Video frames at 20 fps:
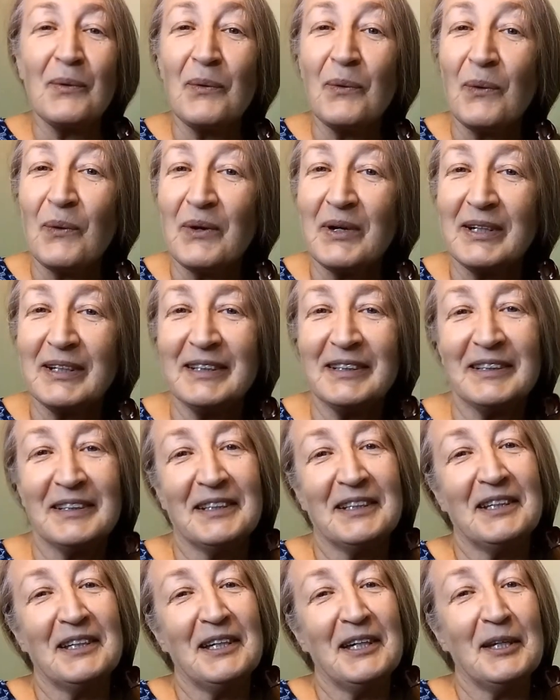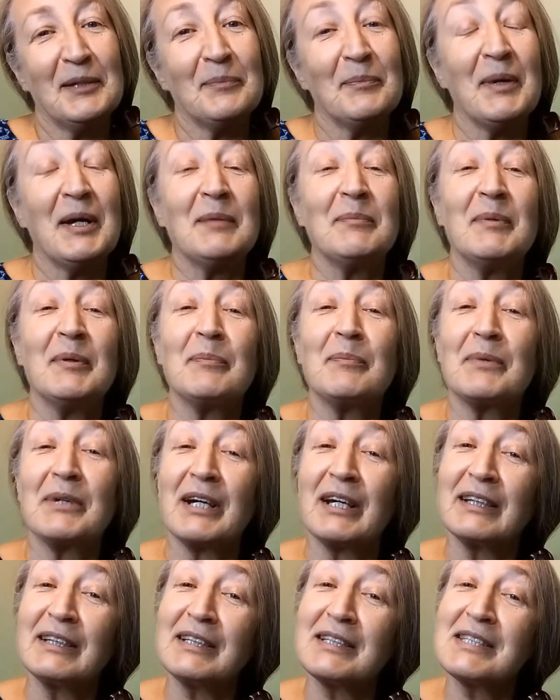or it might be
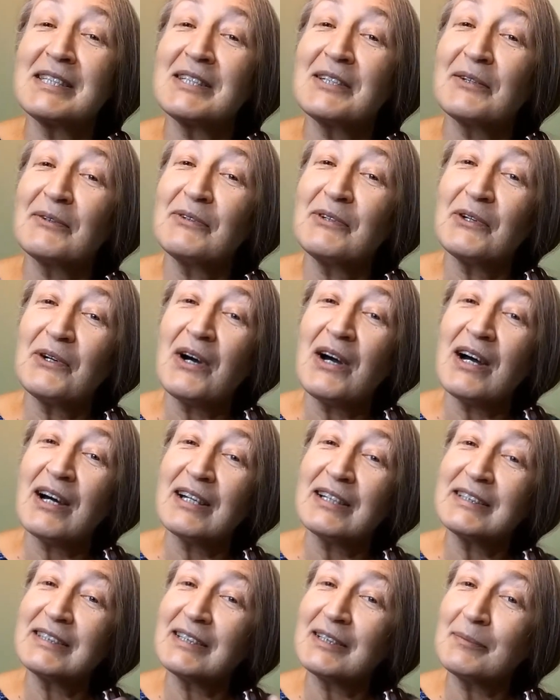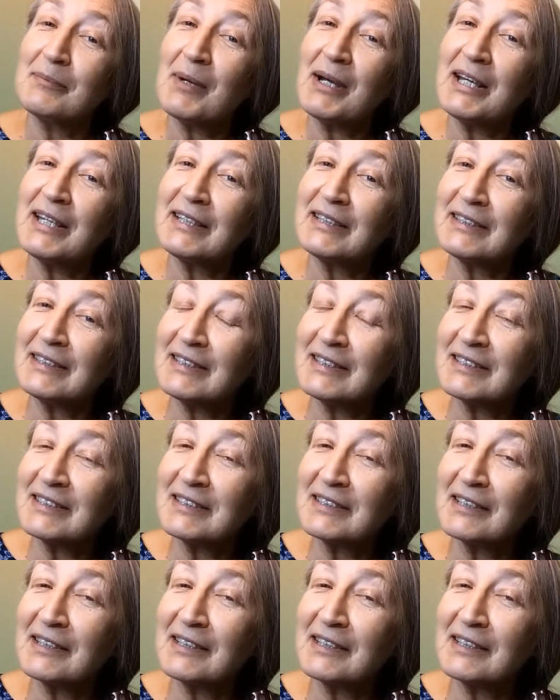pregnancy of your heart and mind.